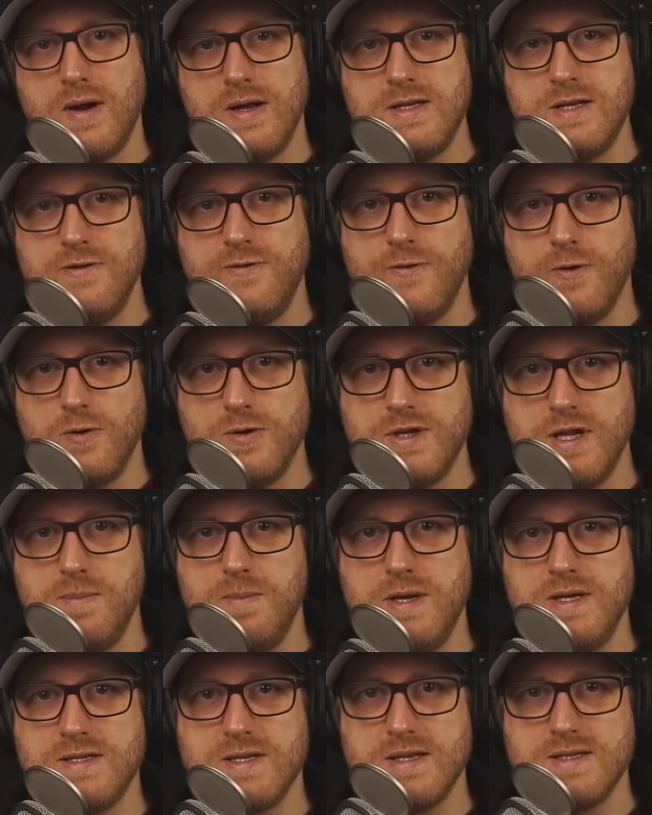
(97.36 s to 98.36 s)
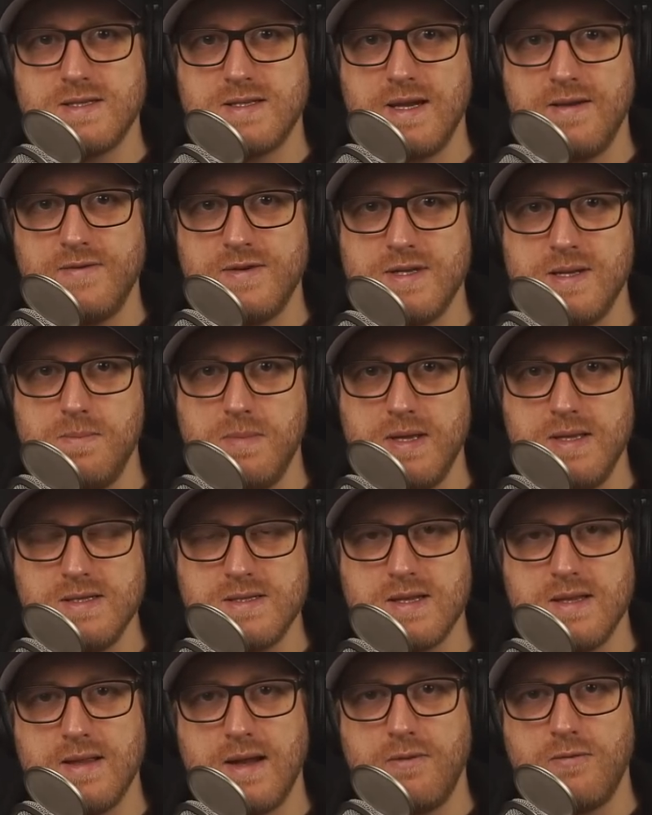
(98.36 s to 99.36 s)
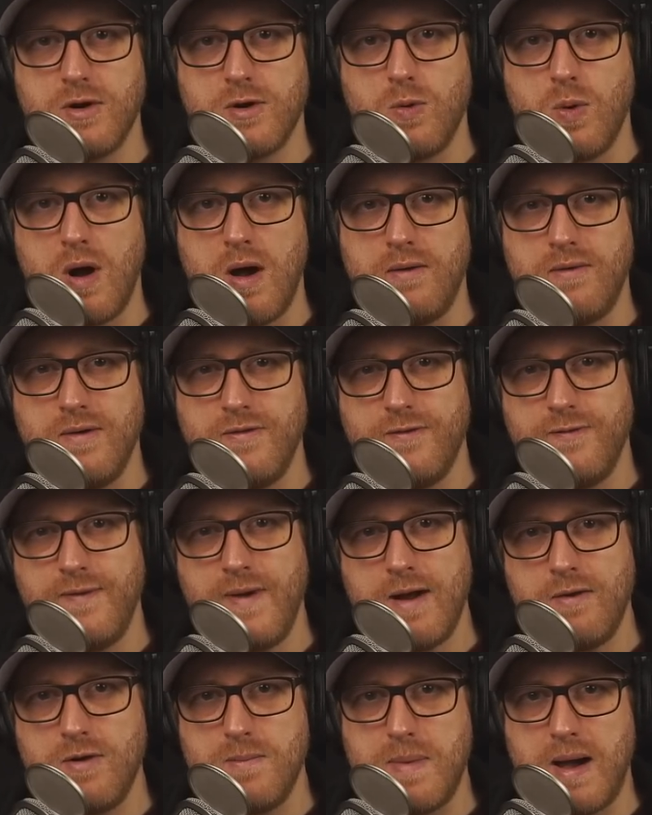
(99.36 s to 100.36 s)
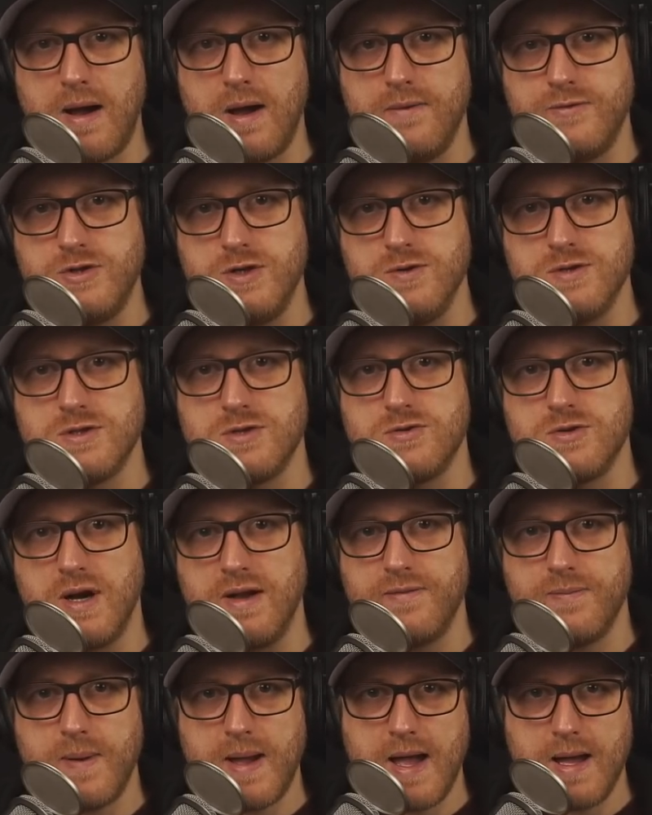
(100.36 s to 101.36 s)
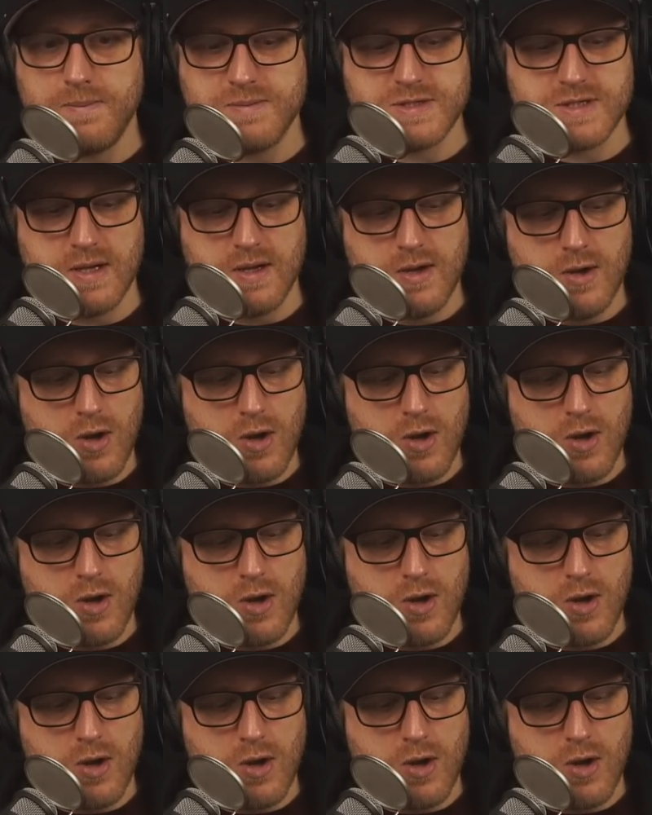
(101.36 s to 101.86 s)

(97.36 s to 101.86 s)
94 dB sensitivity means that they require a fair amount of juice to drive, perhaps